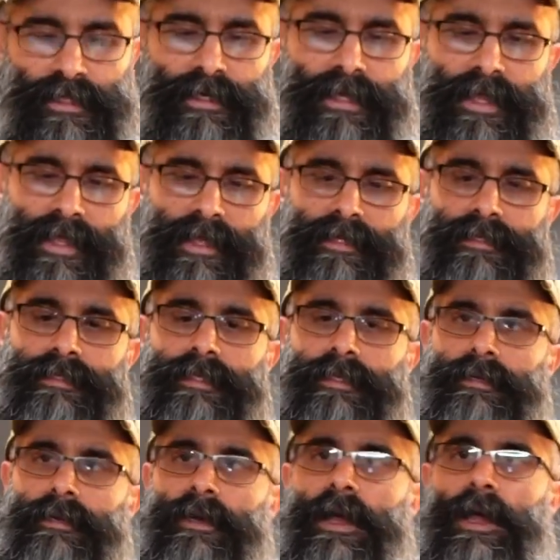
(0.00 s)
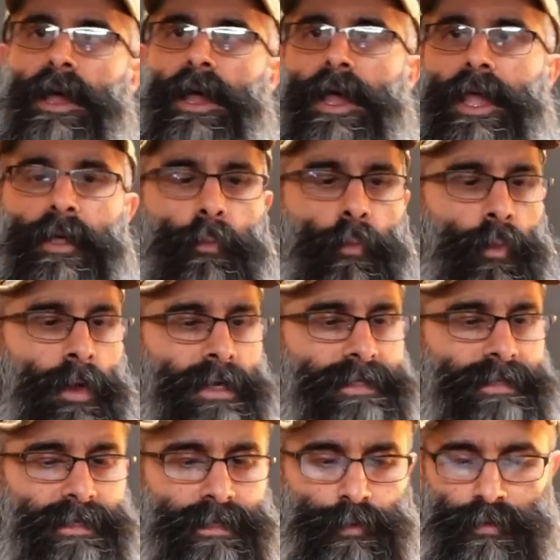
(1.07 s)
and I
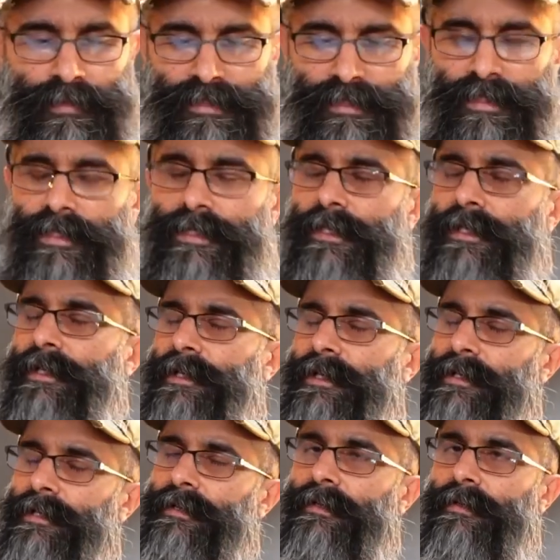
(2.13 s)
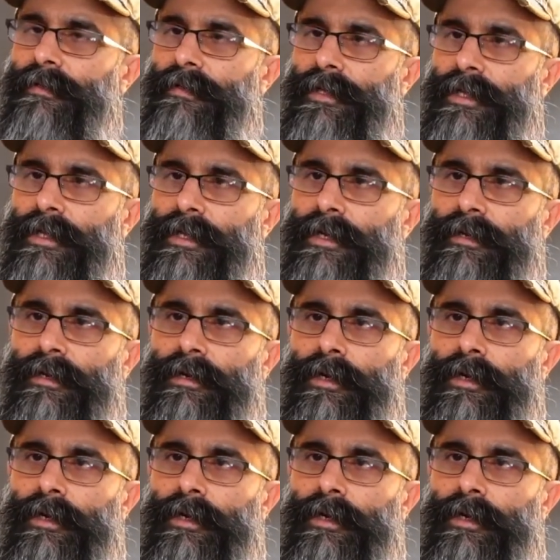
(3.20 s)
was interested in the